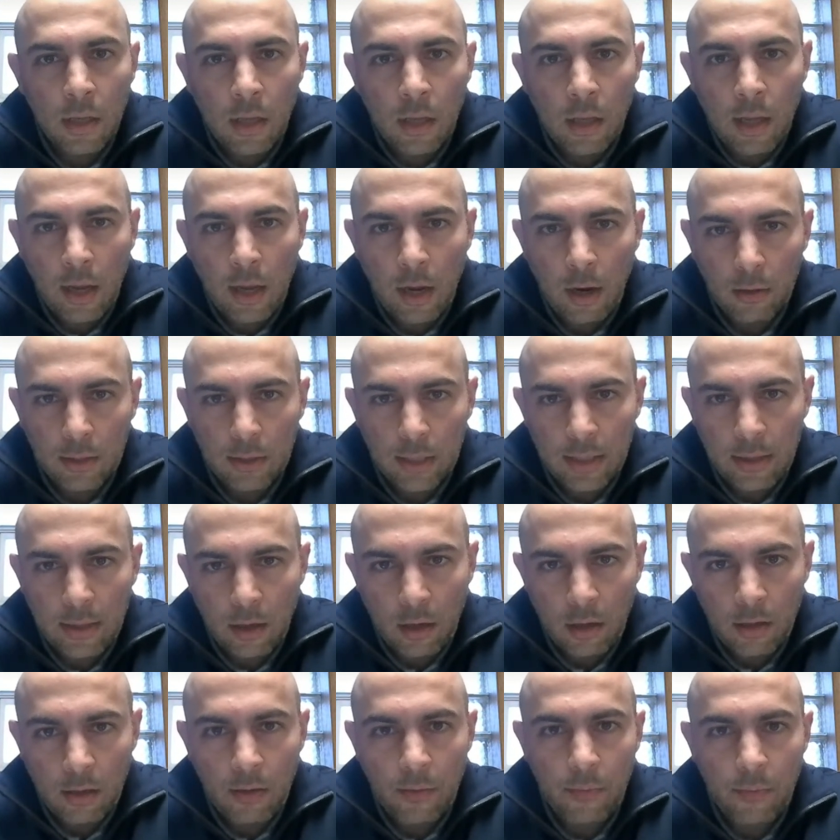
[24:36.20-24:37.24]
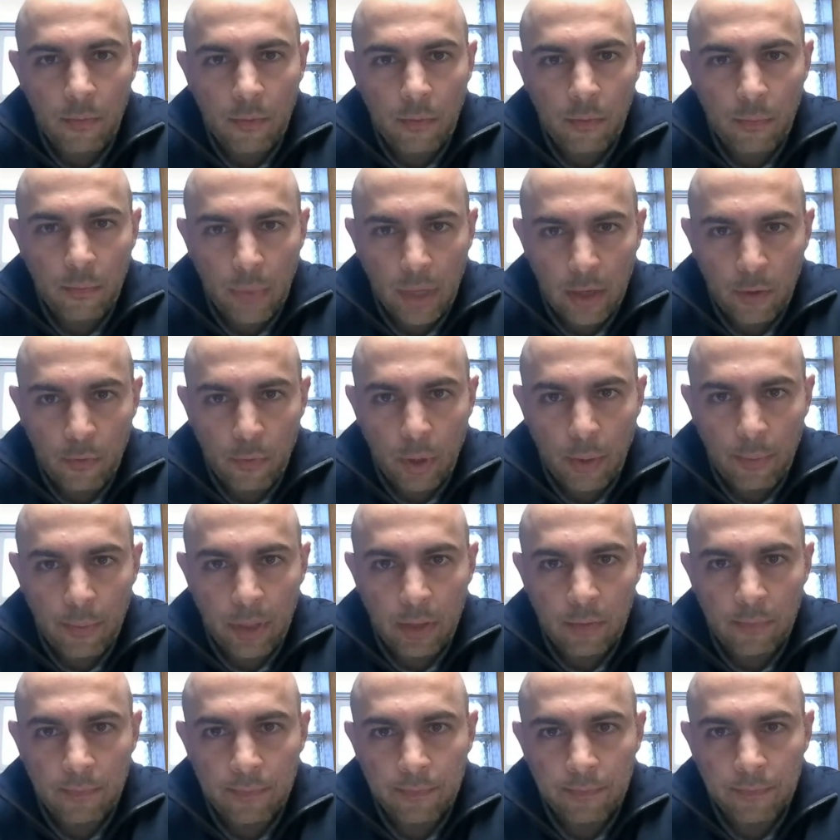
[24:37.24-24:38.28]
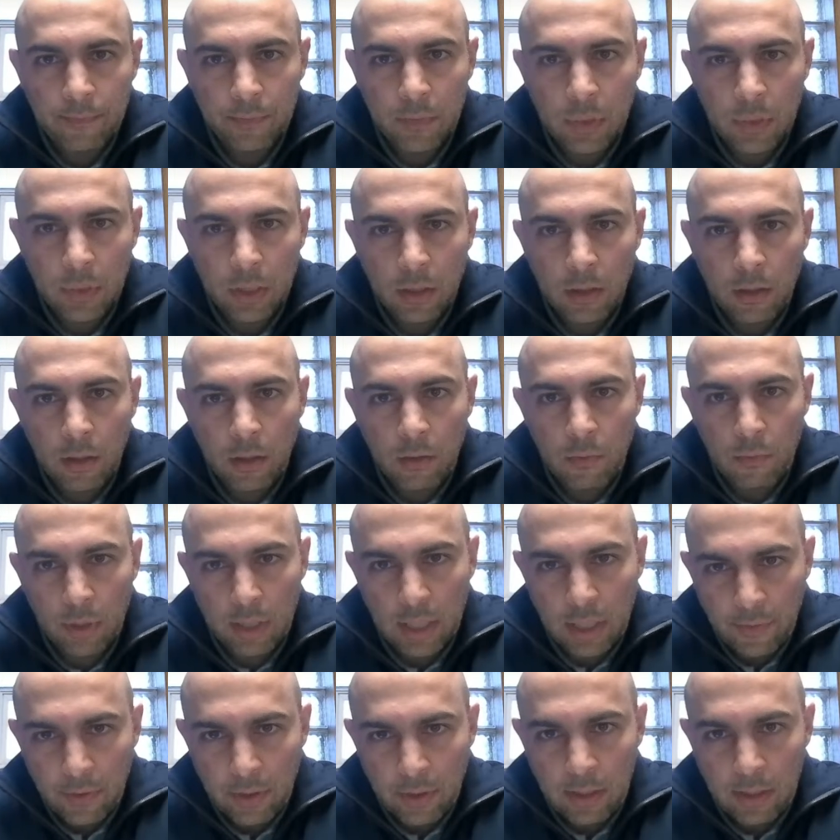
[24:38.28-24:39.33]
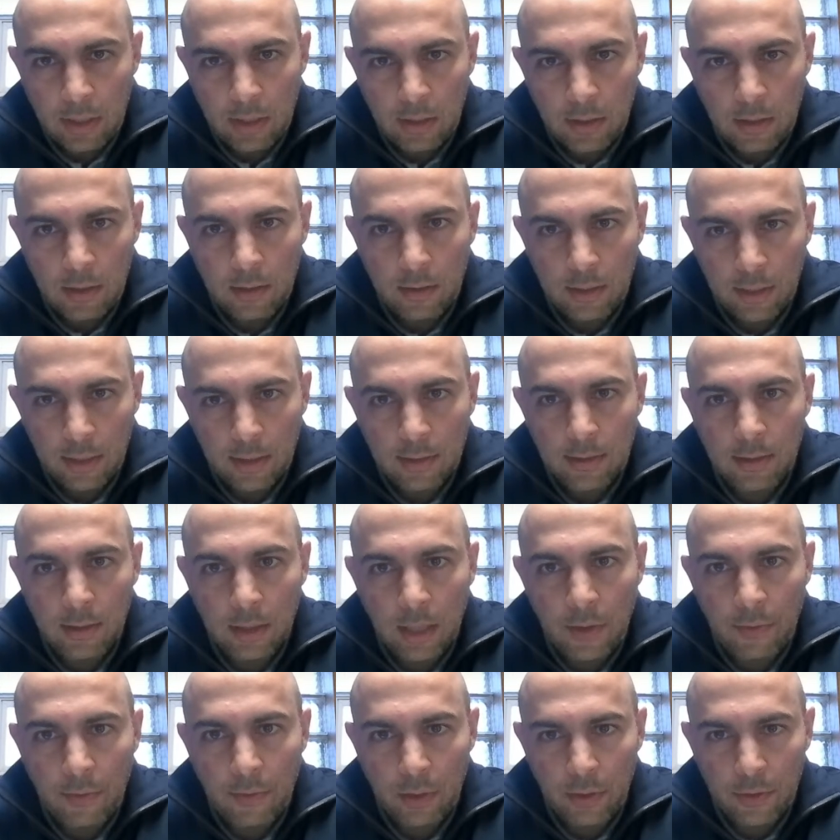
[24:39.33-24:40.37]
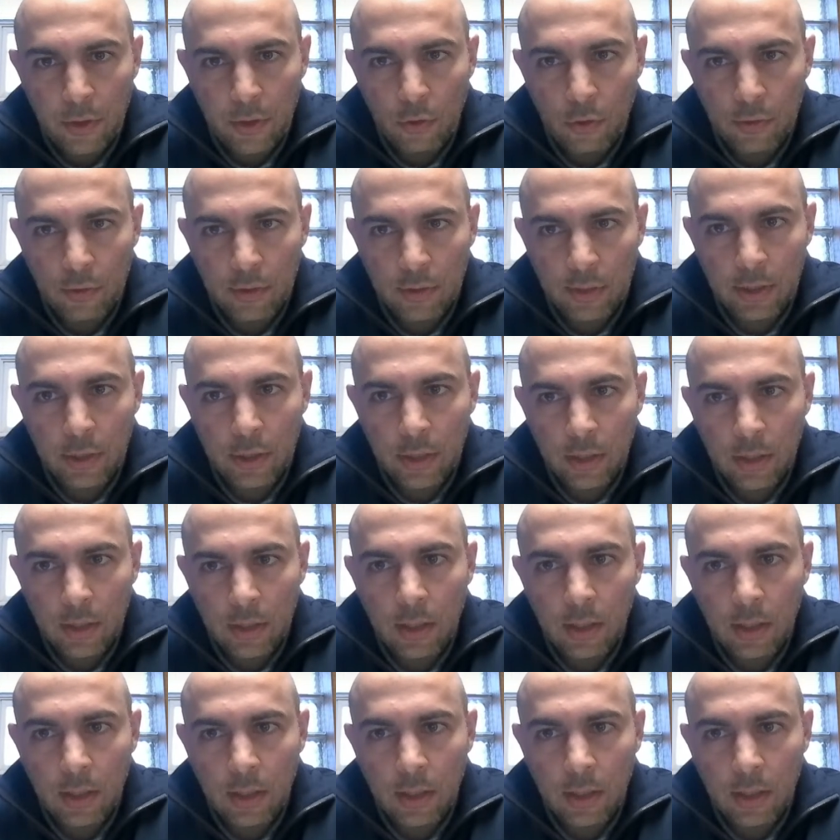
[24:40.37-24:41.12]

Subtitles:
Healthy young men and women were given this level of dosage.